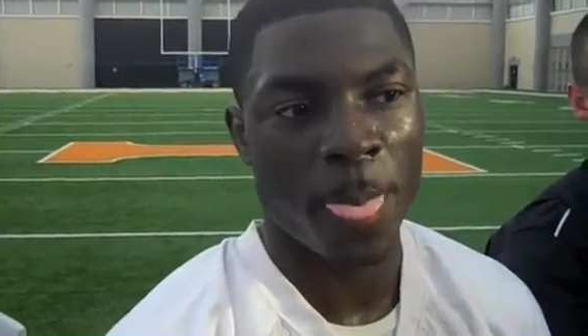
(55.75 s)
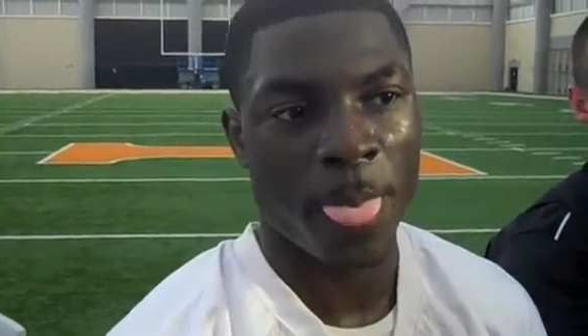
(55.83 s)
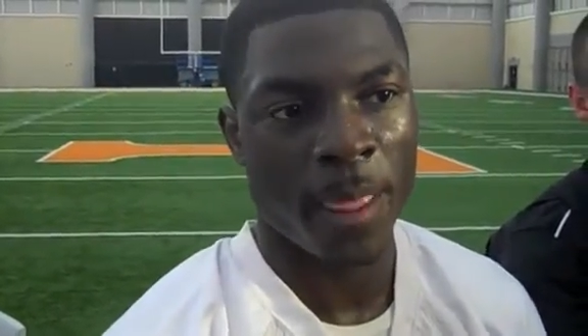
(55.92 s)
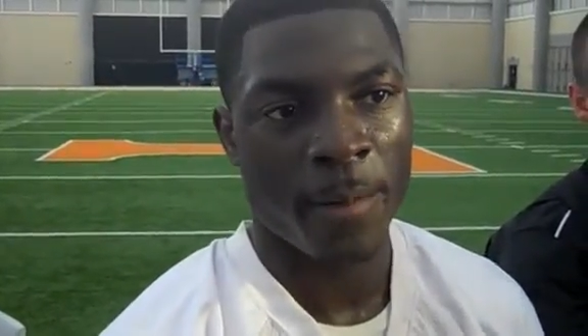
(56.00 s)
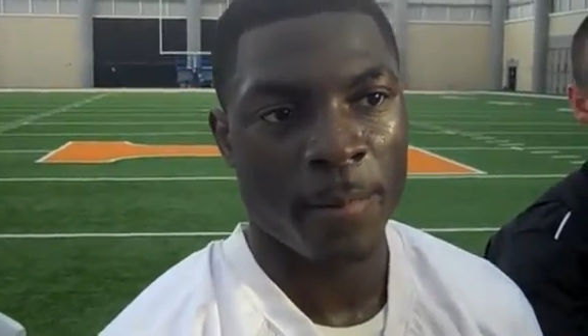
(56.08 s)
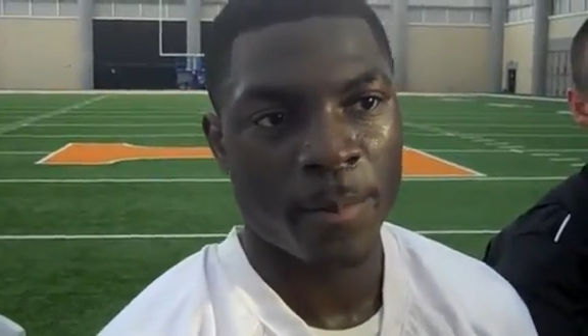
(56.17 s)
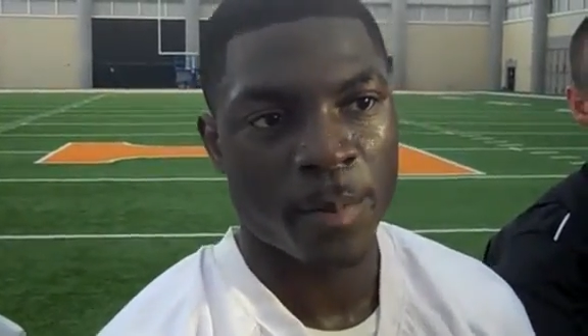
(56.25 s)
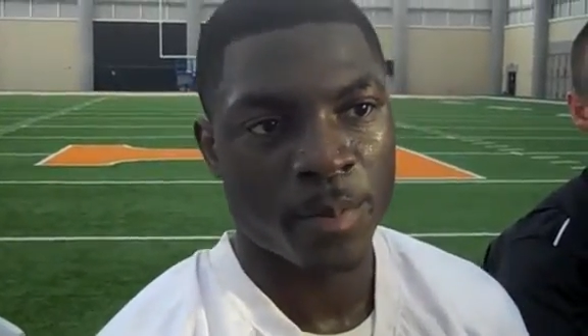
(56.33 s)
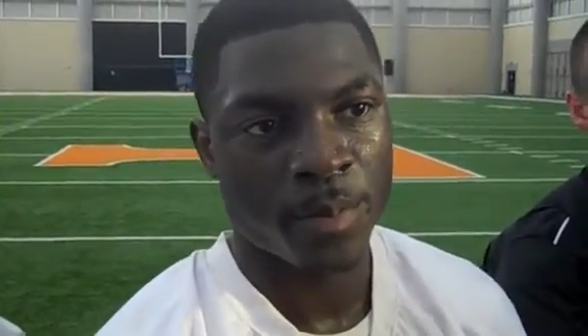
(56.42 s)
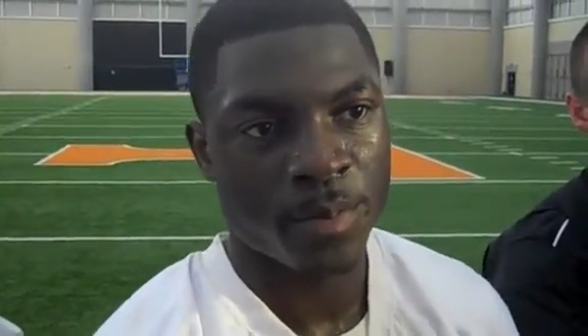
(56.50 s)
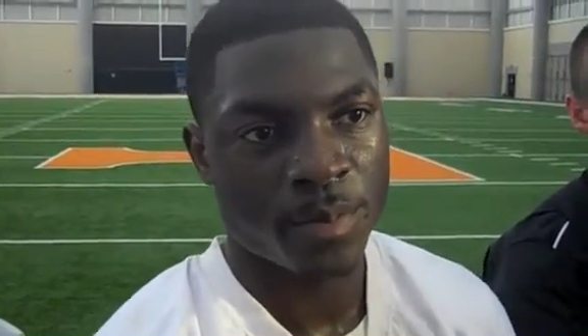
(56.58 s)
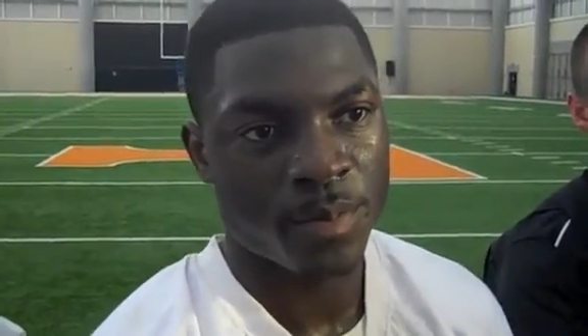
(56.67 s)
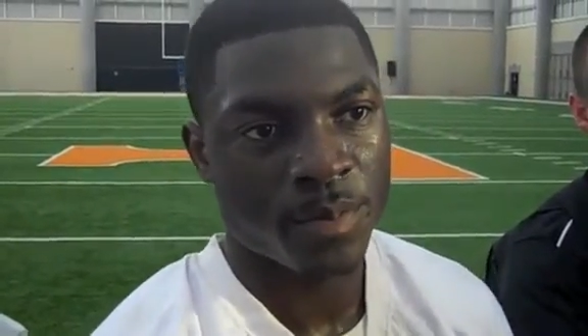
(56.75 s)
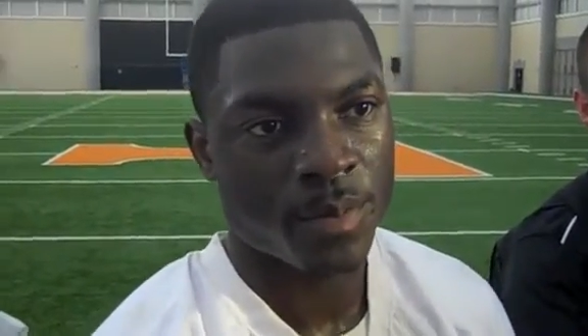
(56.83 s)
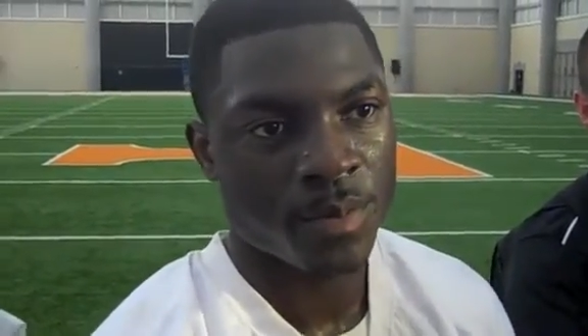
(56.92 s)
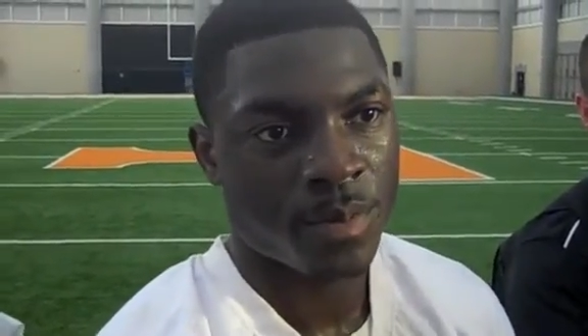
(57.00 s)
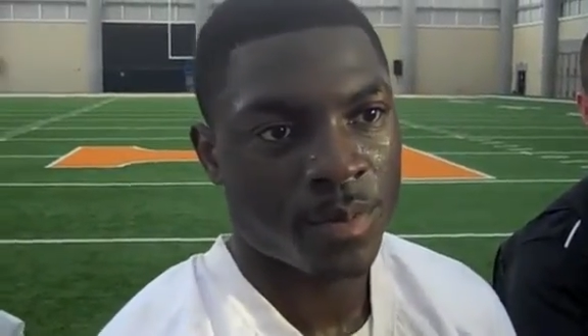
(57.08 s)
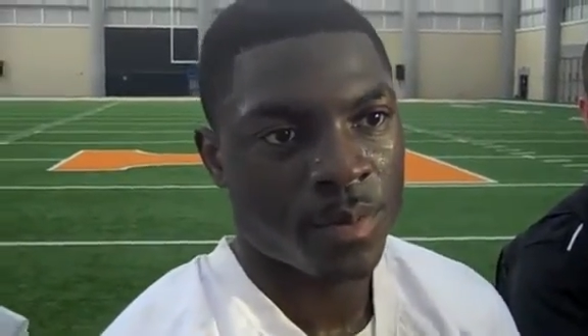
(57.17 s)
How much do you guys need that
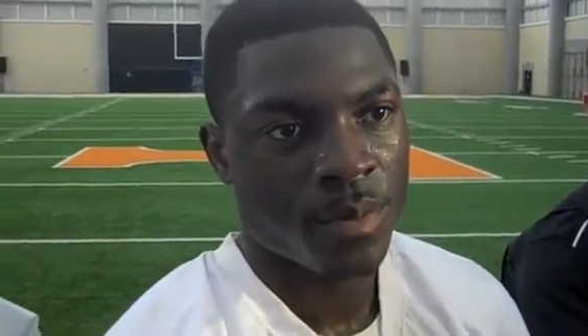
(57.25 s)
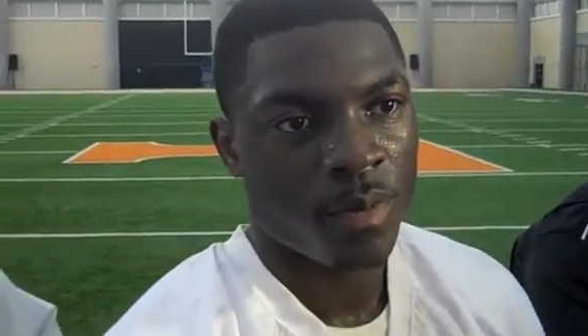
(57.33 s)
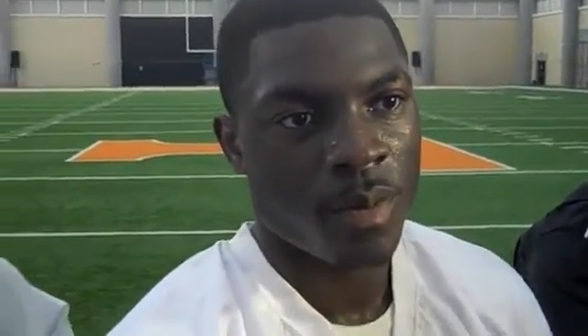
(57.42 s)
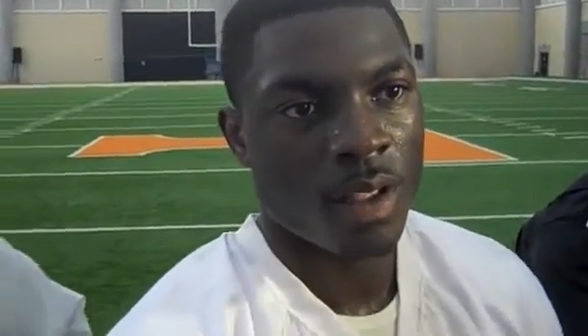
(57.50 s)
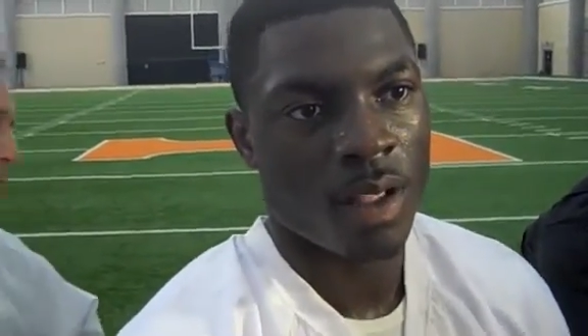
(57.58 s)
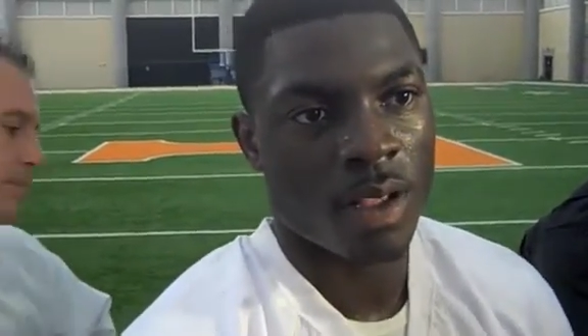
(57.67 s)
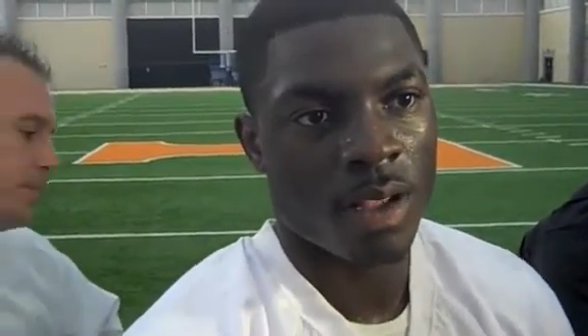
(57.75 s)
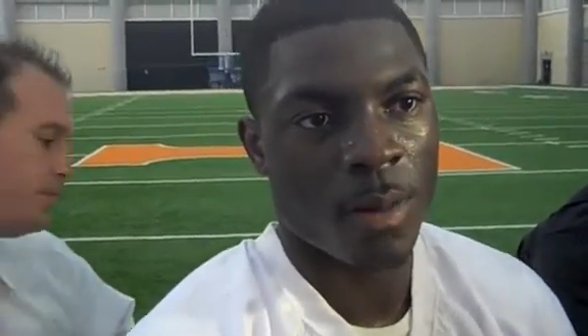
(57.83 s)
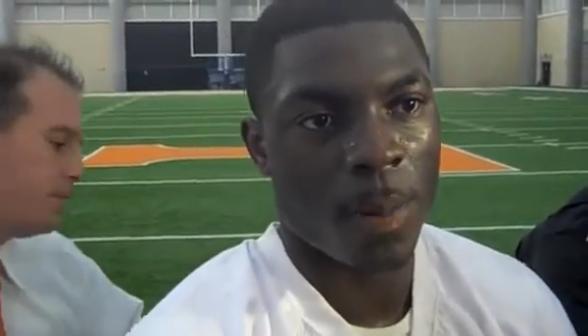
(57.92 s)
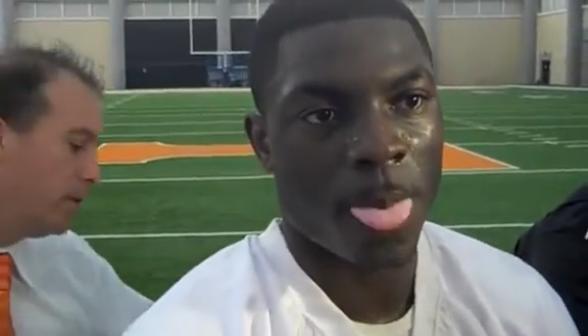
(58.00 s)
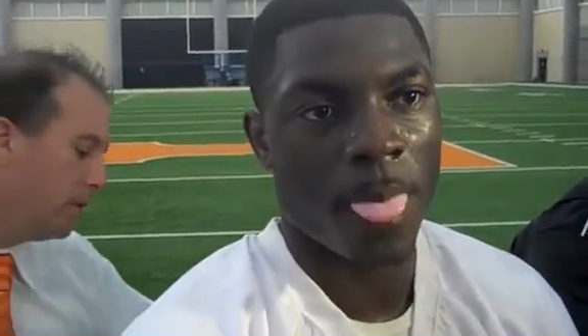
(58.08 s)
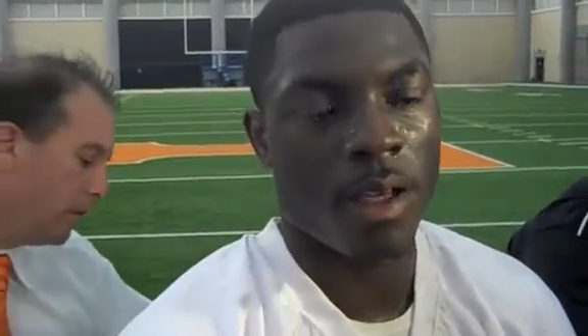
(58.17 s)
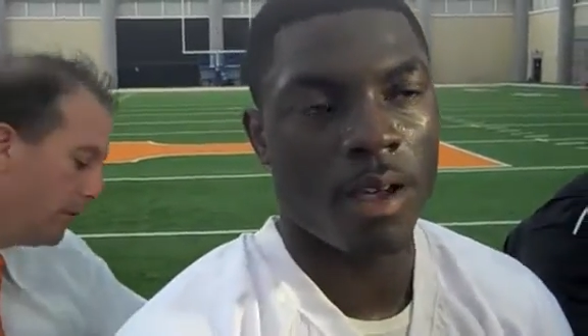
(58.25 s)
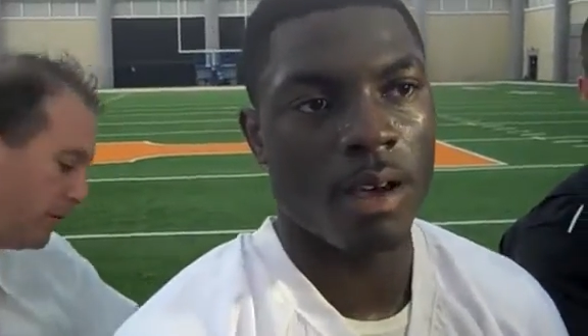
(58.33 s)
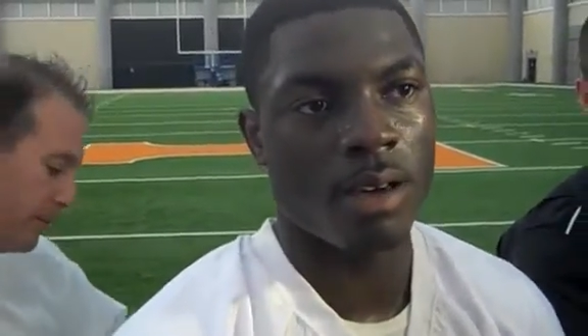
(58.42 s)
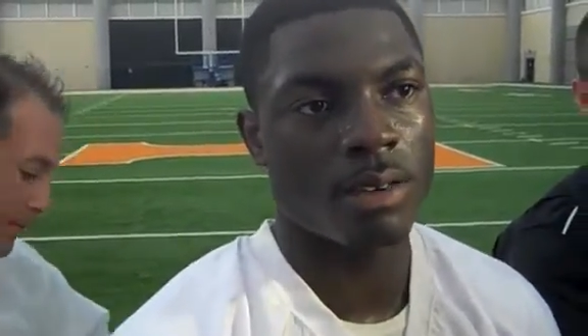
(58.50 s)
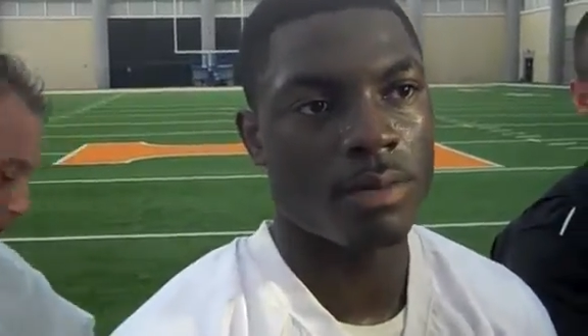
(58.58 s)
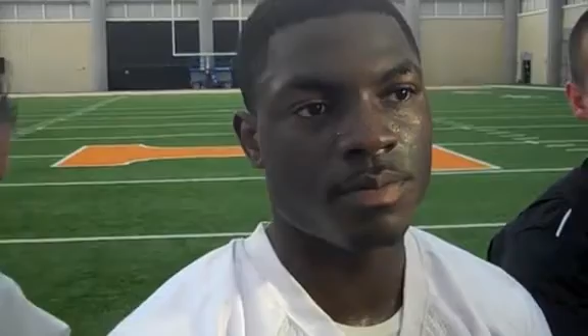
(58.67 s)
competition to push each other?
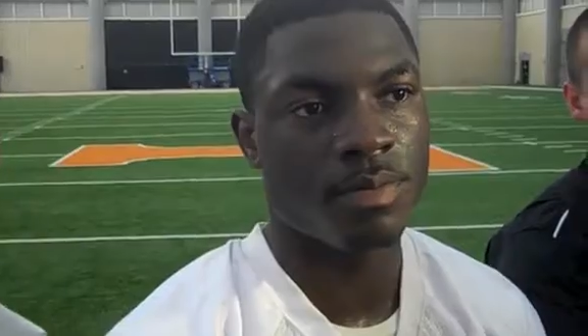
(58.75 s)
Um,